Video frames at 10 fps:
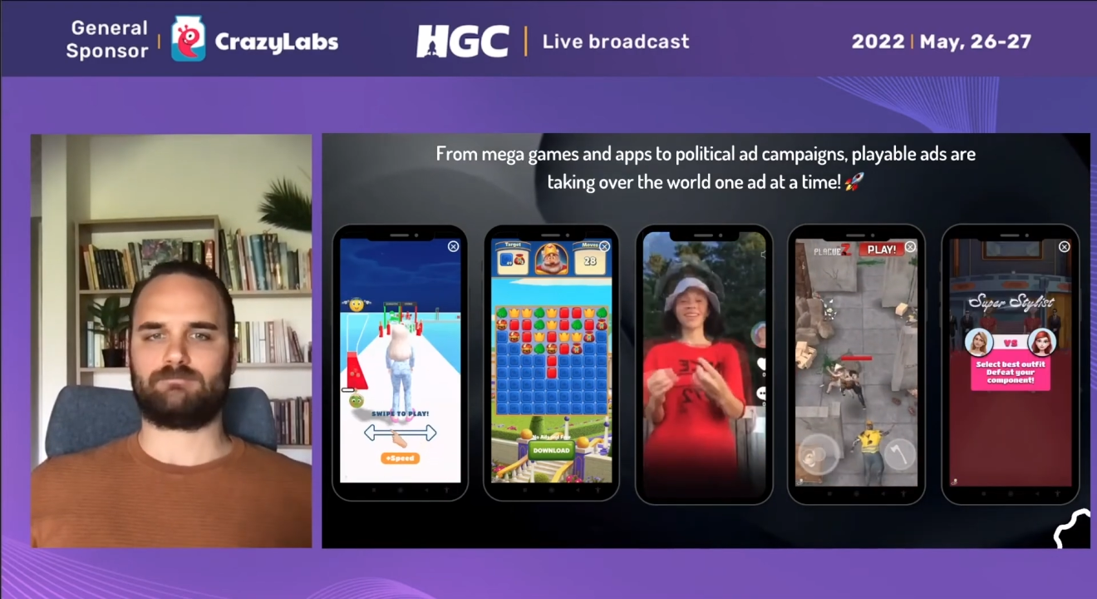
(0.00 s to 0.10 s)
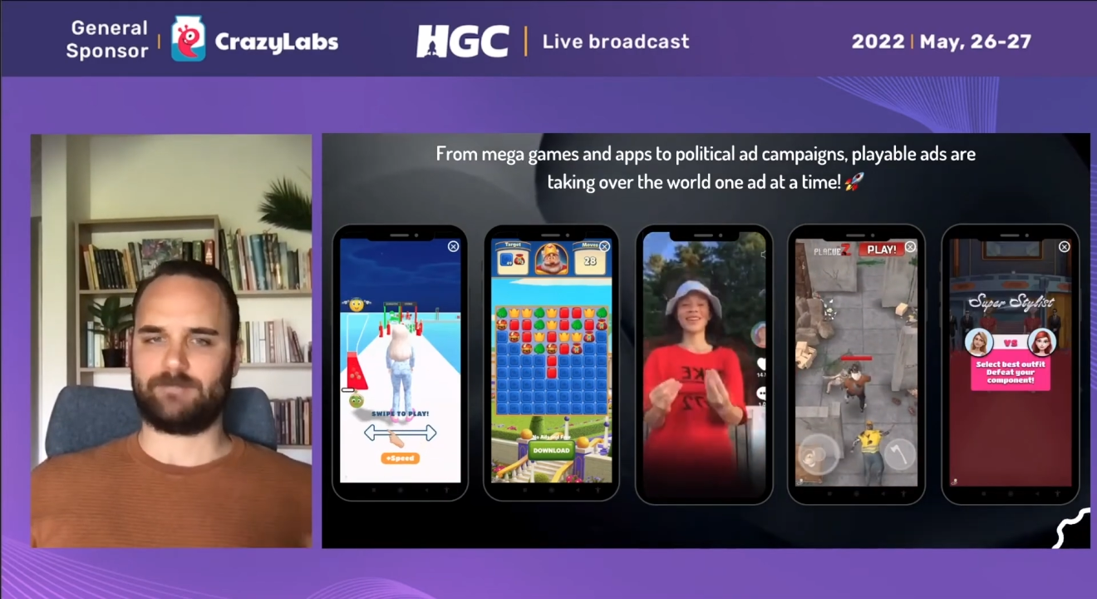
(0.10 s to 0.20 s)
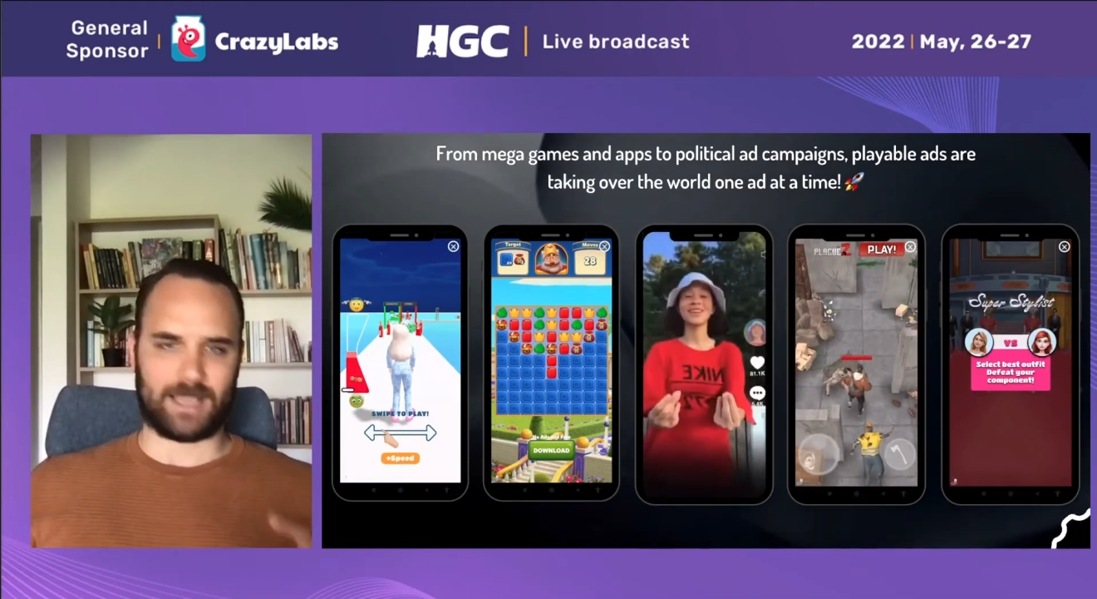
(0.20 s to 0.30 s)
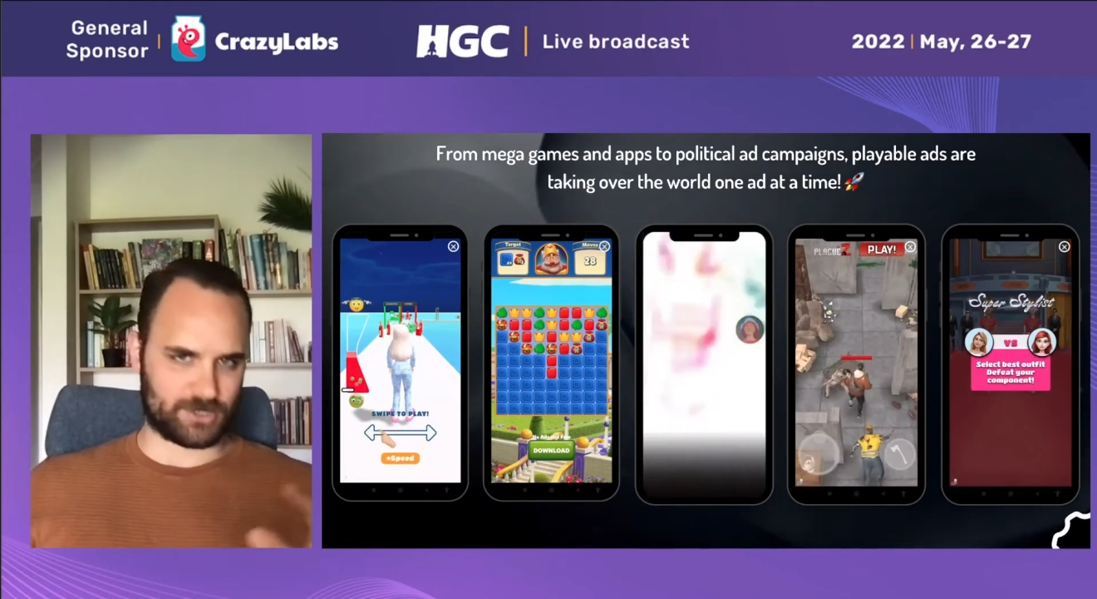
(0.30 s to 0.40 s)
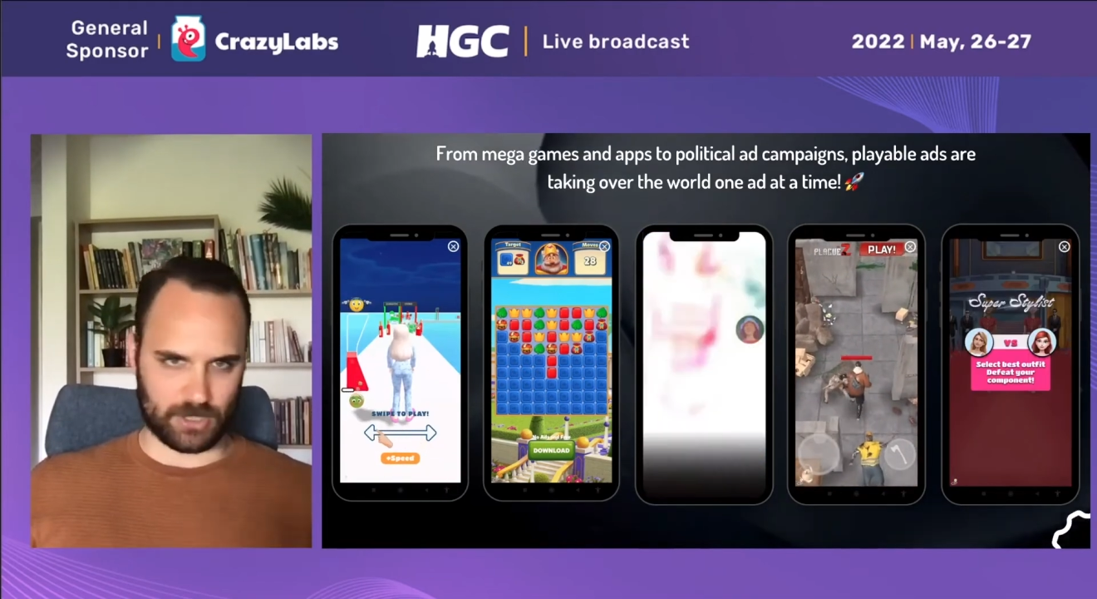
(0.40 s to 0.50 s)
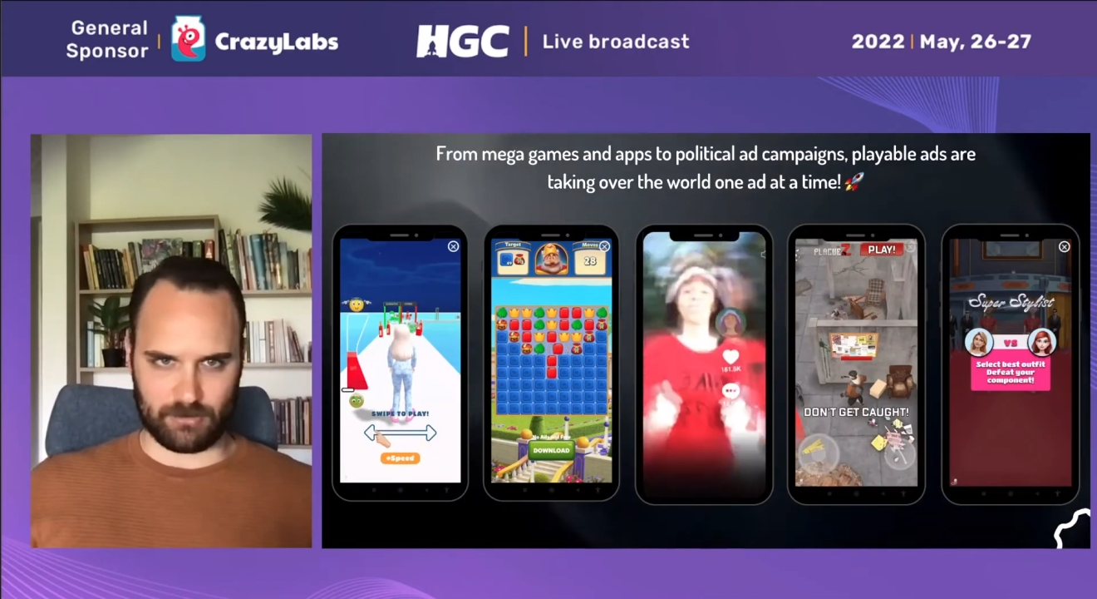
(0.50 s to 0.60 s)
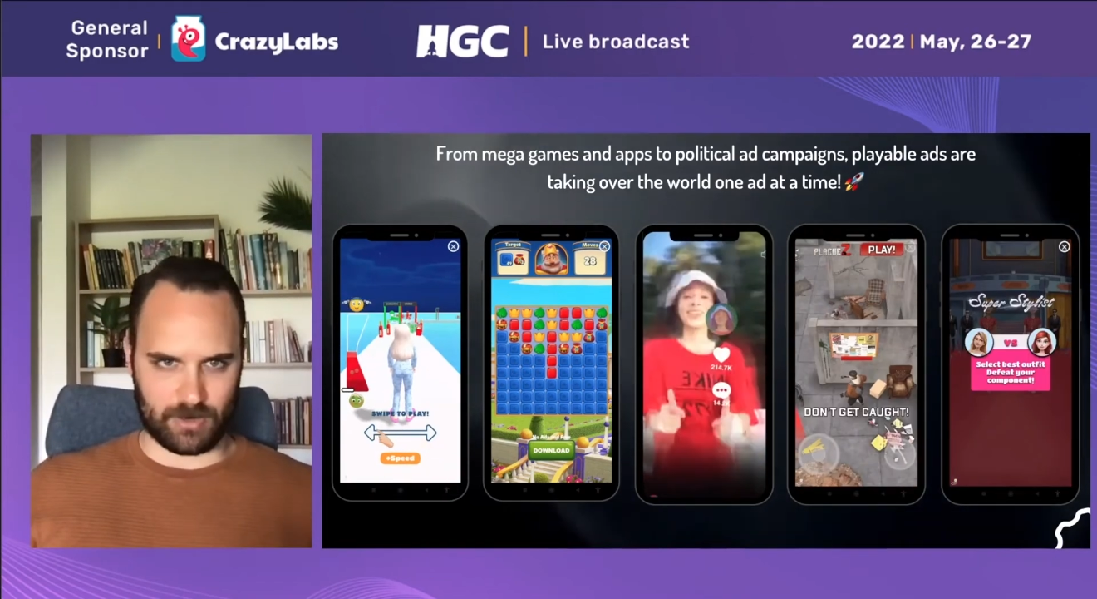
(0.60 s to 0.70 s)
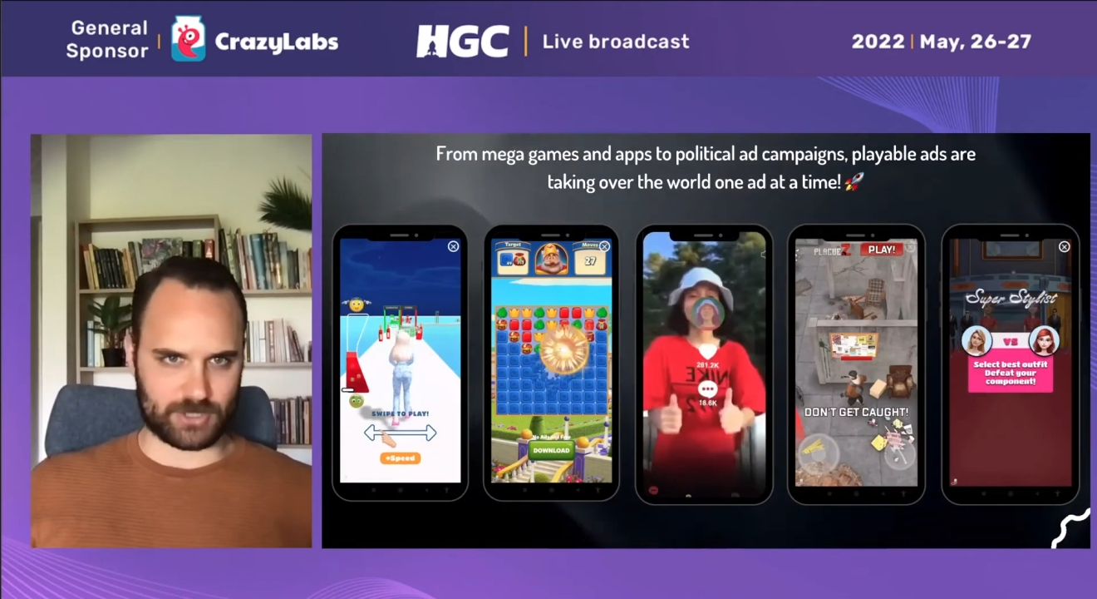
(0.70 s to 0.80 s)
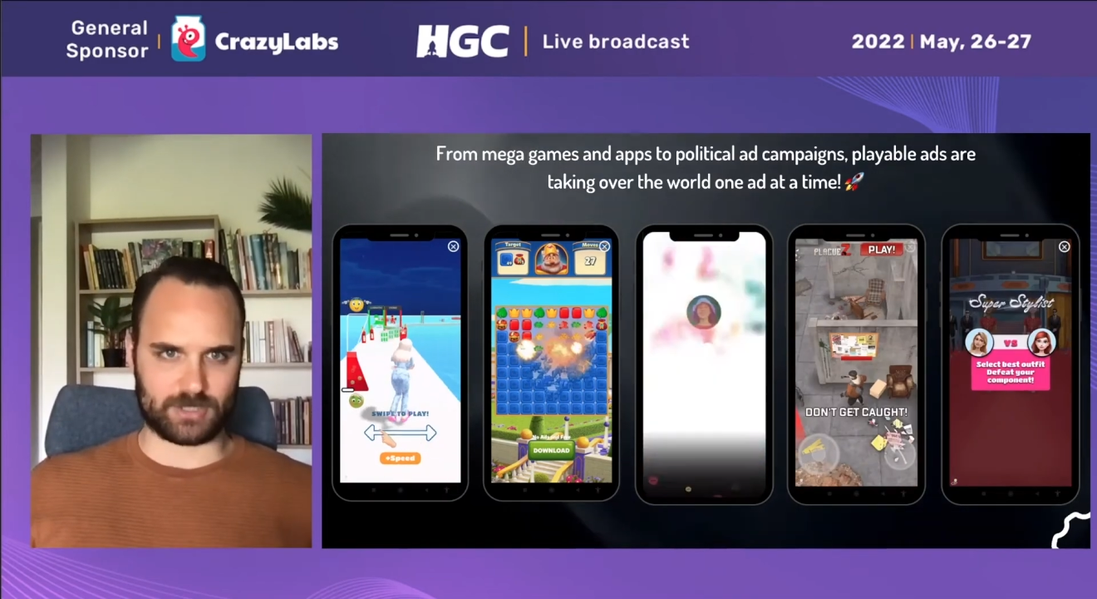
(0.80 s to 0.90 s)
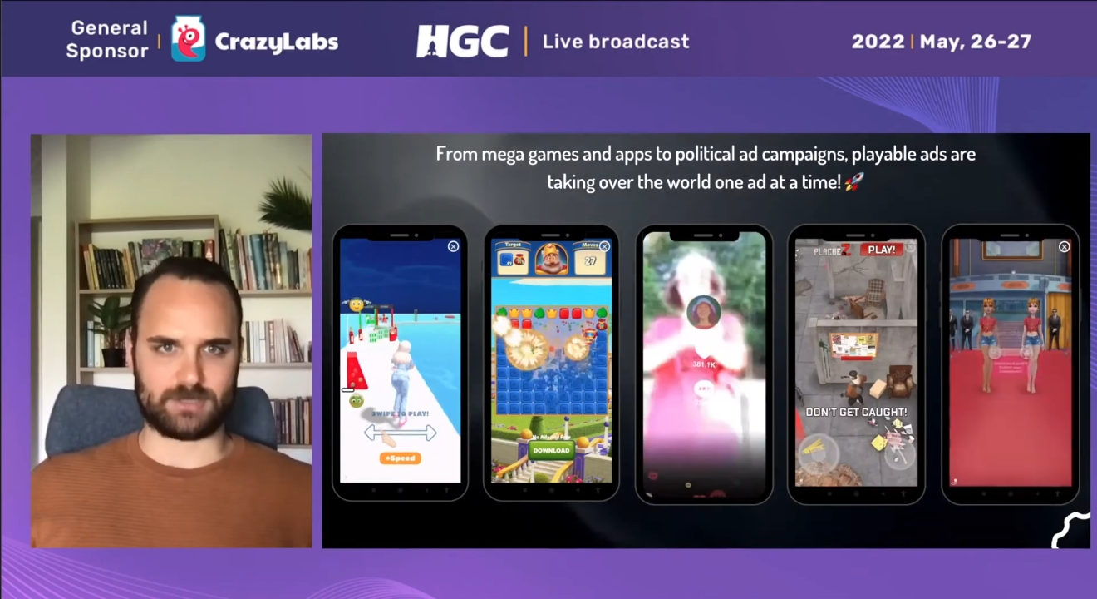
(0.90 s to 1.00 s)
next
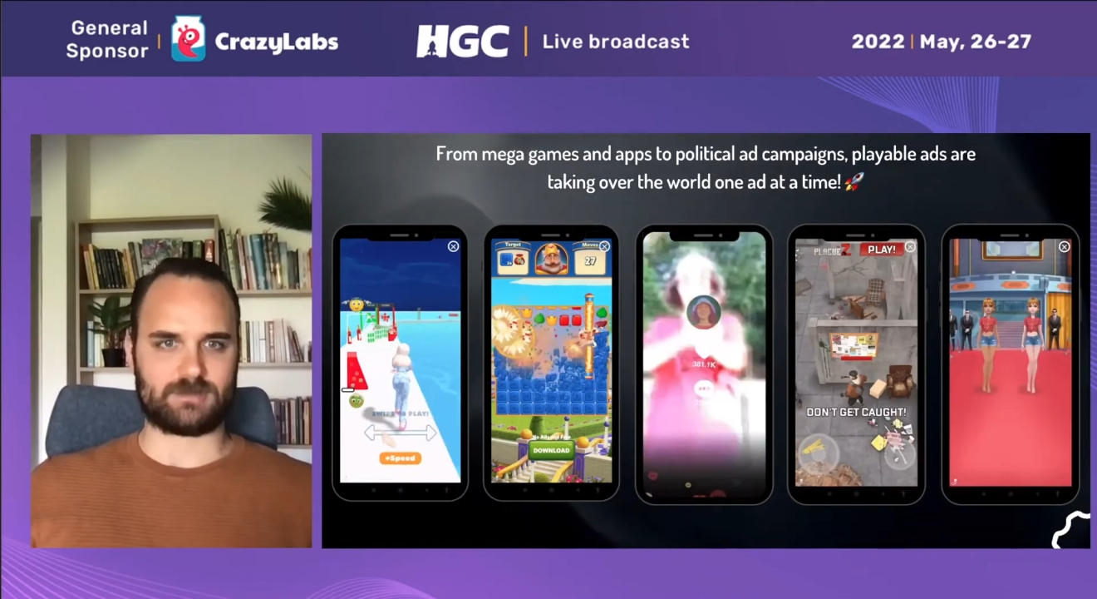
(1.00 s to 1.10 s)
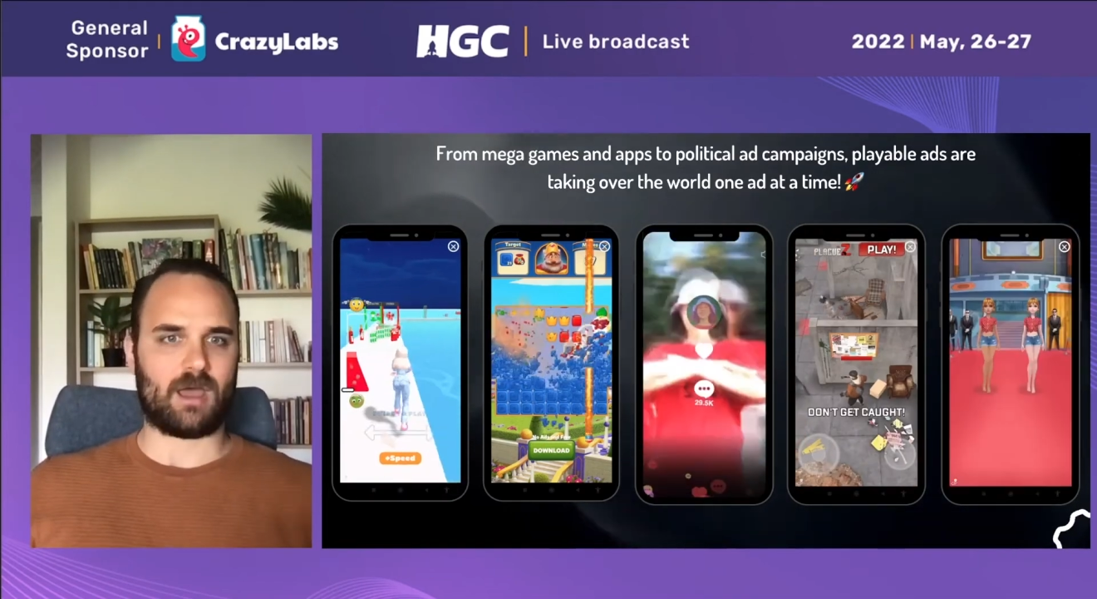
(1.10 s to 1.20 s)
generation's